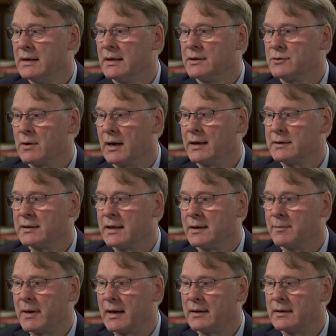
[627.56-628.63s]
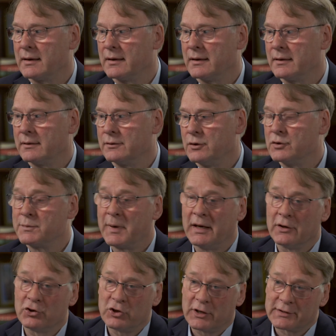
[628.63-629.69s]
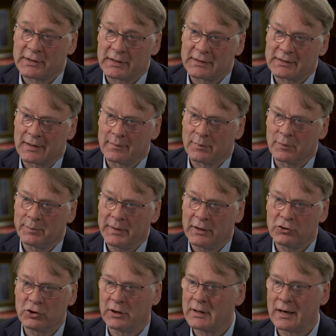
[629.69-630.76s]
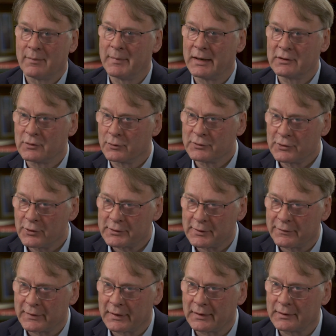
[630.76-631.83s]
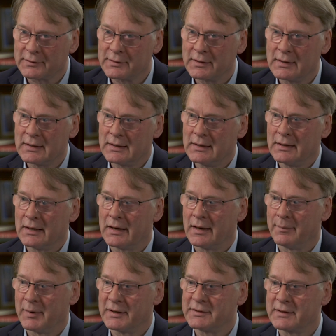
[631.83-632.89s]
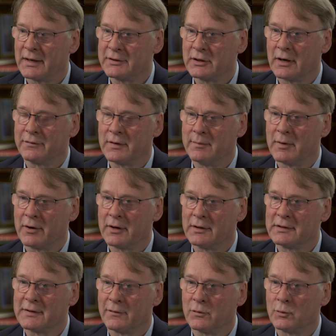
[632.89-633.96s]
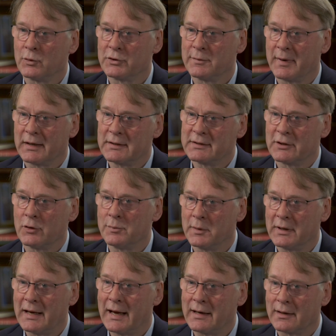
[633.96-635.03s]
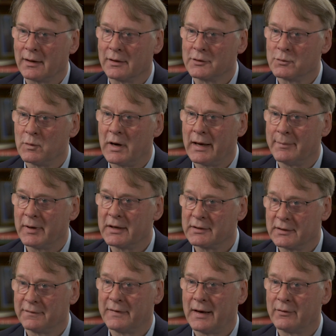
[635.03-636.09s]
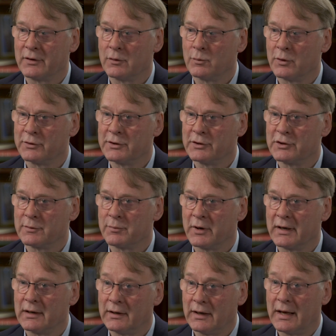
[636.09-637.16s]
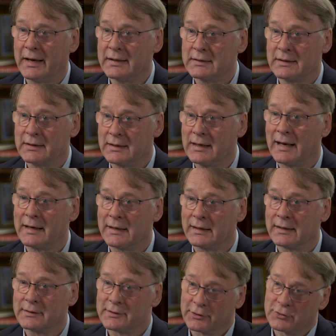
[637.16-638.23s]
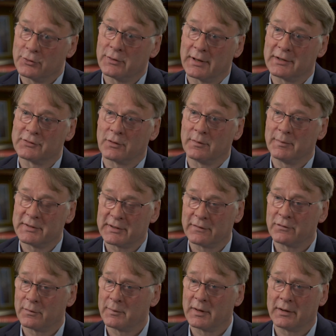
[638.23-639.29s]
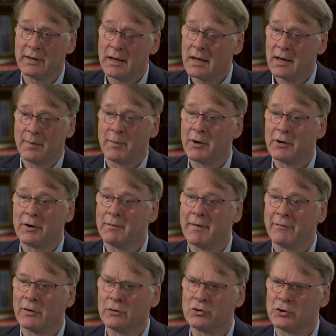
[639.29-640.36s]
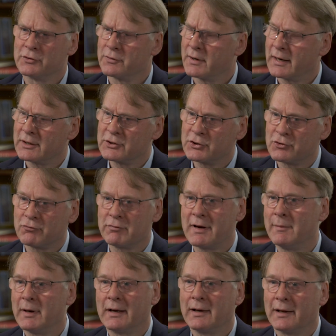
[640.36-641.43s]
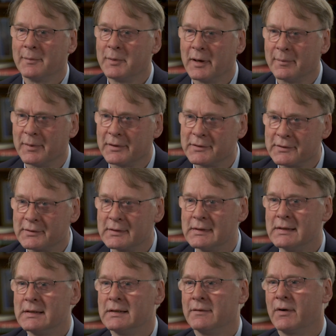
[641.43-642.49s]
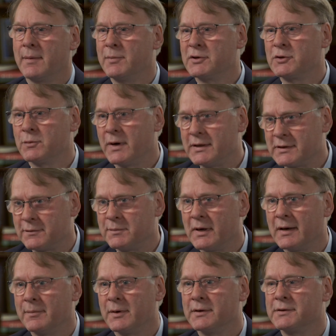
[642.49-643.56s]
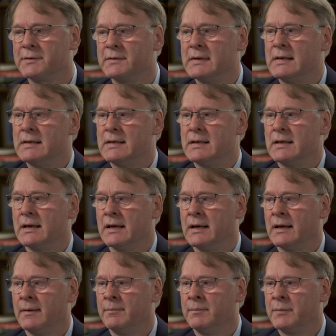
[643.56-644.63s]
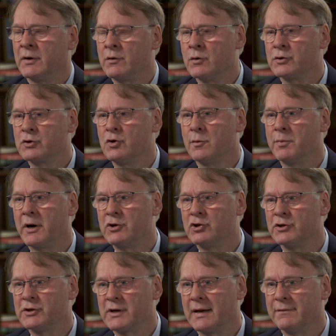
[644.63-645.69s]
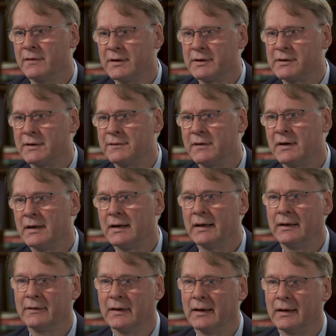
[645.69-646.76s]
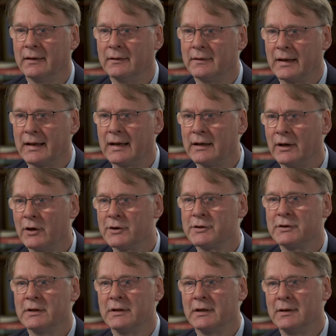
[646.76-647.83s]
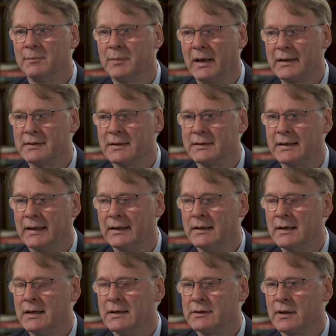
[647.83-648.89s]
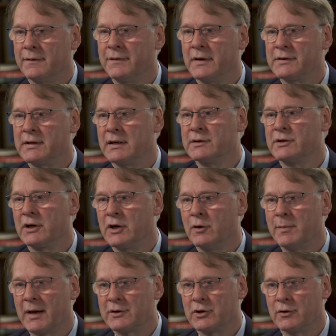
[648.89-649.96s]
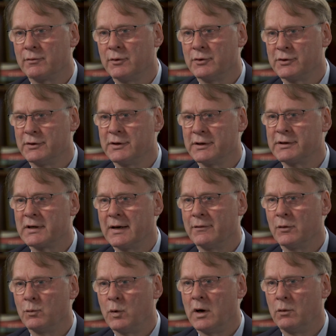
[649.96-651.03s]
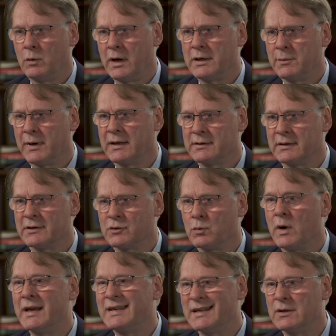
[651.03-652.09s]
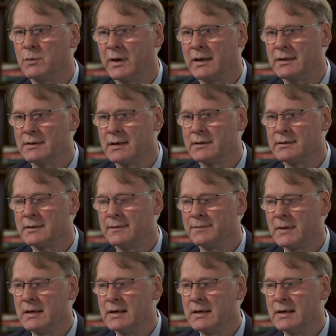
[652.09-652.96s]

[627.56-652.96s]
So I like to think back, use P&G as an example. P&G now makes all sorts of things. But it started off the American Civil War to make soap and candles. Why? Because the founder wanted to bring light and cleanliness, the two things that were missing from the American Revolution. So an extremely clear purpose, very persuasive purpose. But of course, corporations diversify, they get lost in the complexity. So the first thing is to go back to the roots and discover why do we exist? Why did we exist?